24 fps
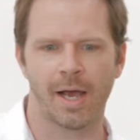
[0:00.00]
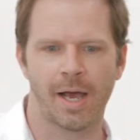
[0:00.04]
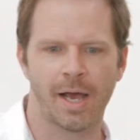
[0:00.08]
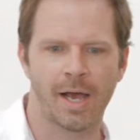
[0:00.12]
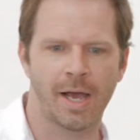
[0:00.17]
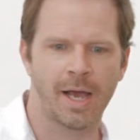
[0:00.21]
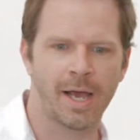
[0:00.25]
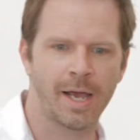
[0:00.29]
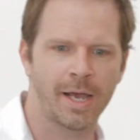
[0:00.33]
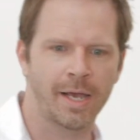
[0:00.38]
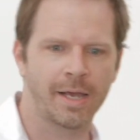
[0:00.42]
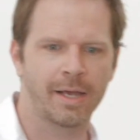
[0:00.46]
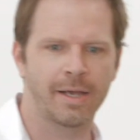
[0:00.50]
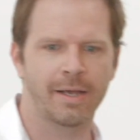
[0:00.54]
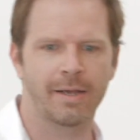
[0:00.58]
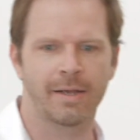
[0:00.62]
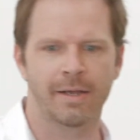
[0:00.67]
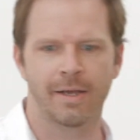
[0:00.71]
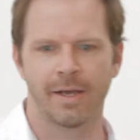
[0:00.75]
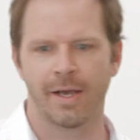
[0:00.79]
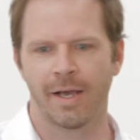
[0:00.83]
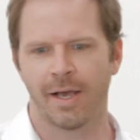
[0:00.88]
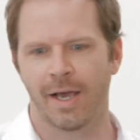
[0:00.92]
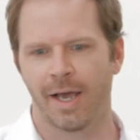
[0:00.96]
I
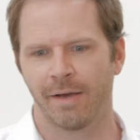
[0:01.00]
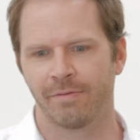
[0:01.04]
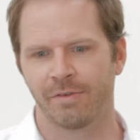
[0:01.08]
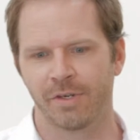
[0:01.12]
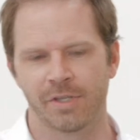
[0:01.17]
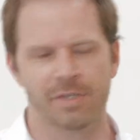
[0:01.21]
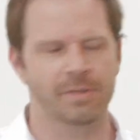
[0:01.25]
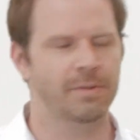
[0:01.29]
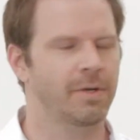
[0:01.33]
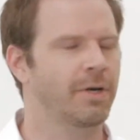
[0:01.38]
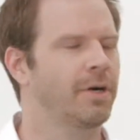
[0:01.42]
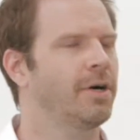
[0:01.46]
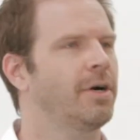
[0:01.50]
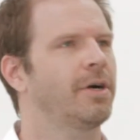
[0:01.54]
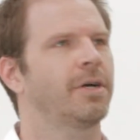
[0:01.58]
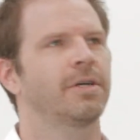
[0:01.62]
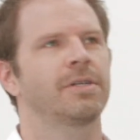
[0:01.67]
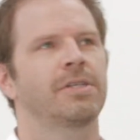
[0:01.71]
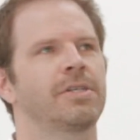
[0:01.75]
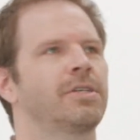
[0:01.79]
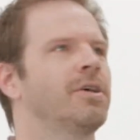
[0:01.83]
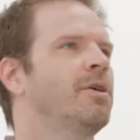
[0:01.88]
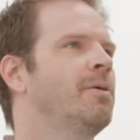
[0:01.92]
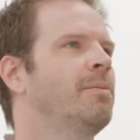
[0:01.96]
have just heard
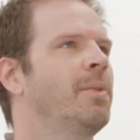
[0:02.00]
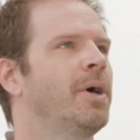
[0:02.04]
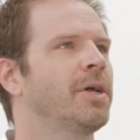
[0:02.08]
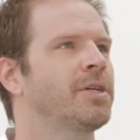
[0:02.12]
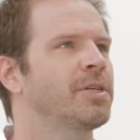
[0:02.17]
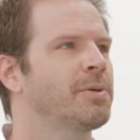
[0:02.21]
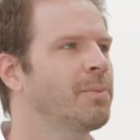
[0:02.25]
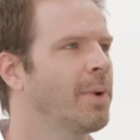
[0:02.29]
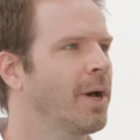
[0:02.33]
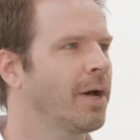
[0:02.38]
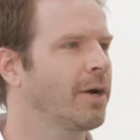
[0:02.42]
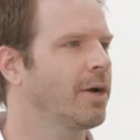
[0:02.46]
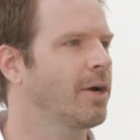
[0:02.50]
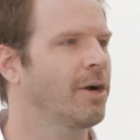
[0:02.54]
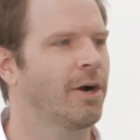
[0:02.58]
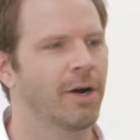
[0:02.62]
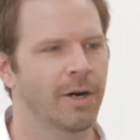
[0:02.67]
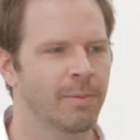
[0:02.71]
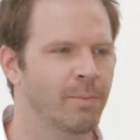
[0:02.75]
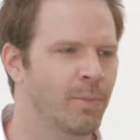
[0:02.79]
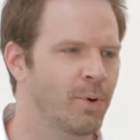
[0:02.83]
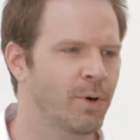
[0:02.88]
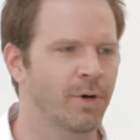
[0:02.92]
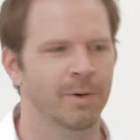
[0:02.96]
so much about
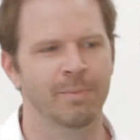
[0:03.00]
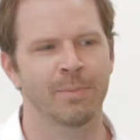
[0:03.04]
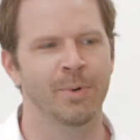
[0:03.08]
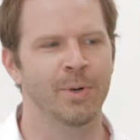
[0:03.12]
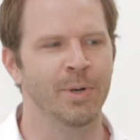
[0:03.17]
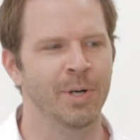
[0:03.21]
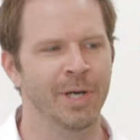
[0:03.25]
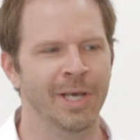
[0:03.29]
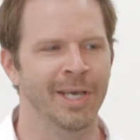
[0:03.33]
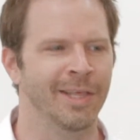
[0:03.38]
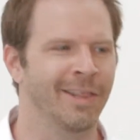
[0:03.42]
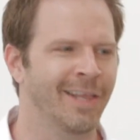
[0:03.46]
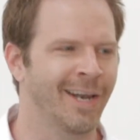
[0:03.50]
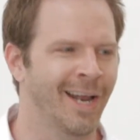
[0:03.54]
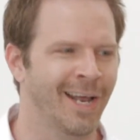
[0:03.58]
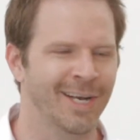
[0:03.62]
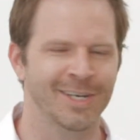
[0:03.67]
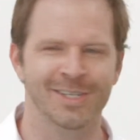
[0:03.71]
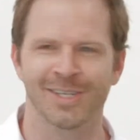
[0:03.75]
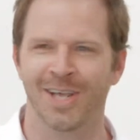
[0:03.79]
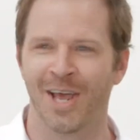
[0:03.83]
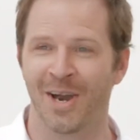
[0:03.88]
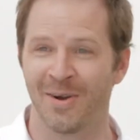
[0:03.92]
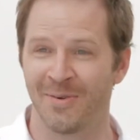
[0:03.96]
Cardboard Boy that I
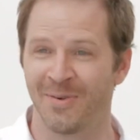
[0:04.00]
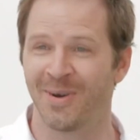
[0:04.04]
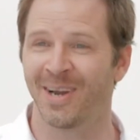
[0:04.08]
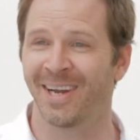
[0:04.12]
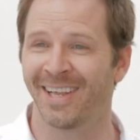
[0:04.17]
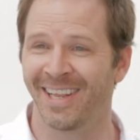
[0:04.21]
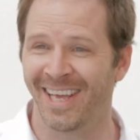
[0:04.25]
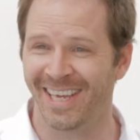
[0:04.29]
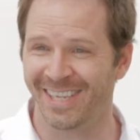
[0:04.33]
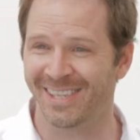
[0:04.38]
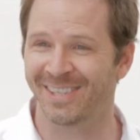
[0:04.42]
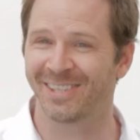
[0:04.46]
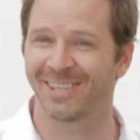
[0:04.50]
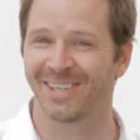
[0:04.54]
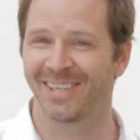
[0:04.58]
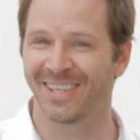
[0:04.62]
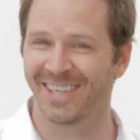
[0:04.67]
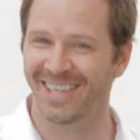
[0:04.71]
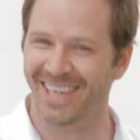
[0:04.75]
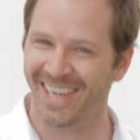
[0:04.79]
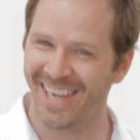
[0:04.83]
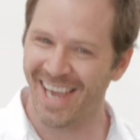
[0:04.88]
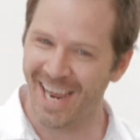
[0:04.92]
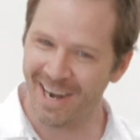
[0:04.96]
just kind of want
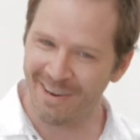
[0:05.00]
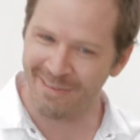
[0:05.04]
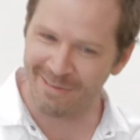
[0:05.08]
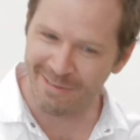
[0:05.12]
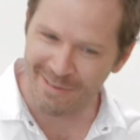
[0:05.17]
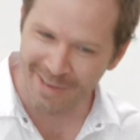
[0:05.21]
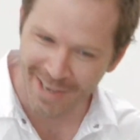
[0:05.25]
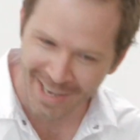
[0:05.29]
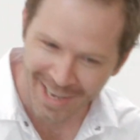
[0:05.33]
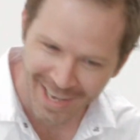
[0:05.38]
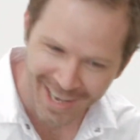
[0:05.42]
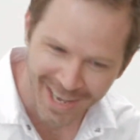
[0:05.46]
to